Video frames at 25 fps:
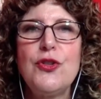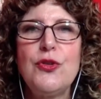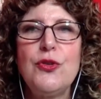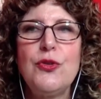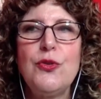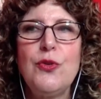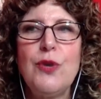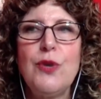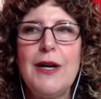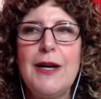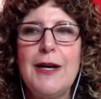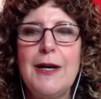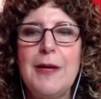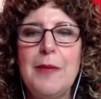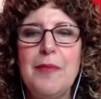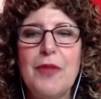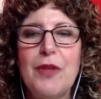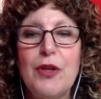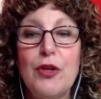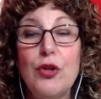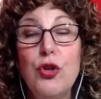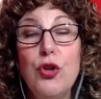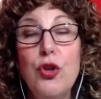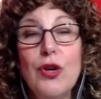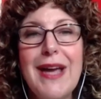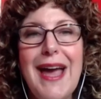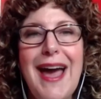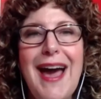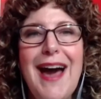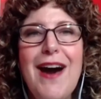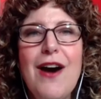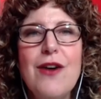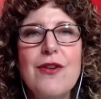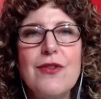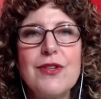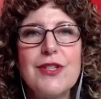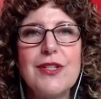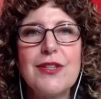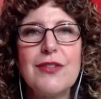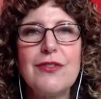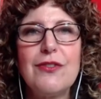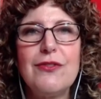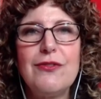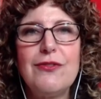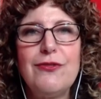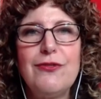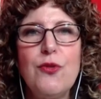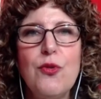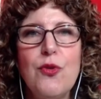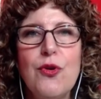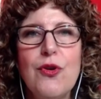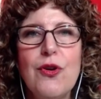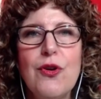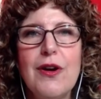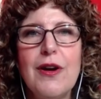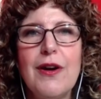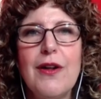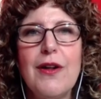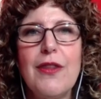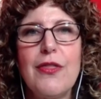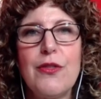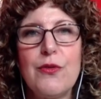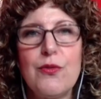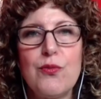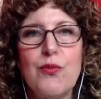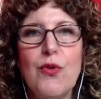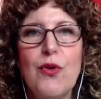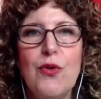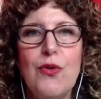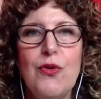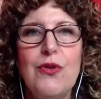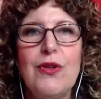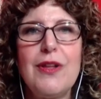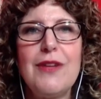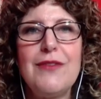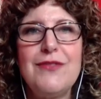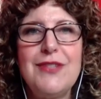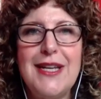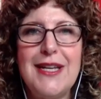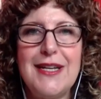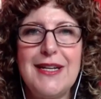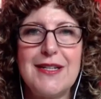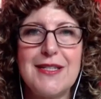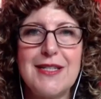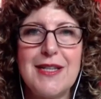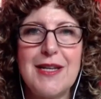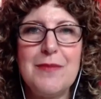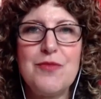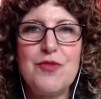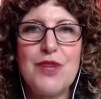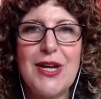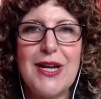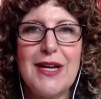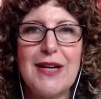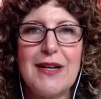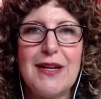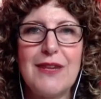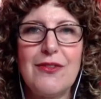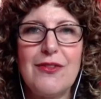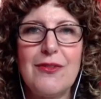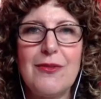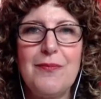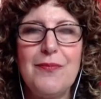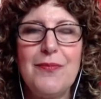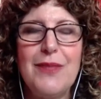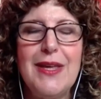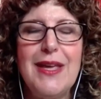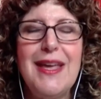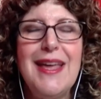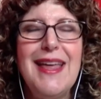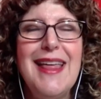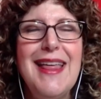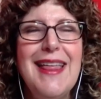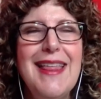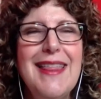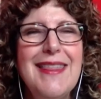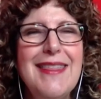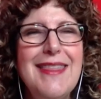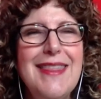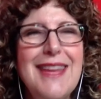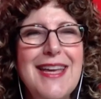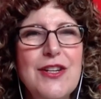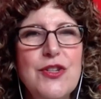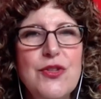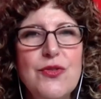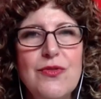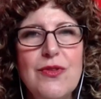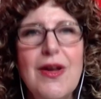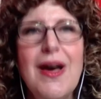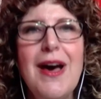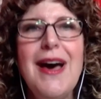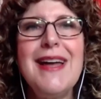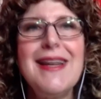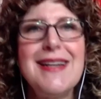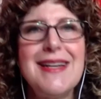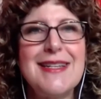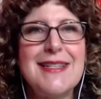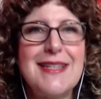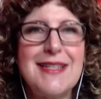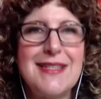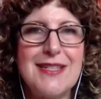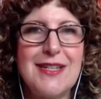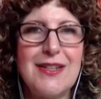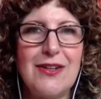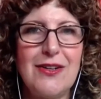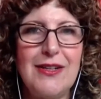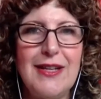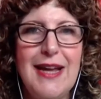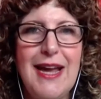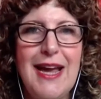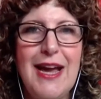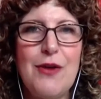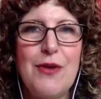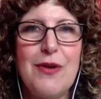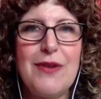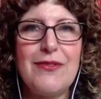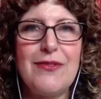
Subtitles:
to look out for the role of data subjects. They do not necessarily,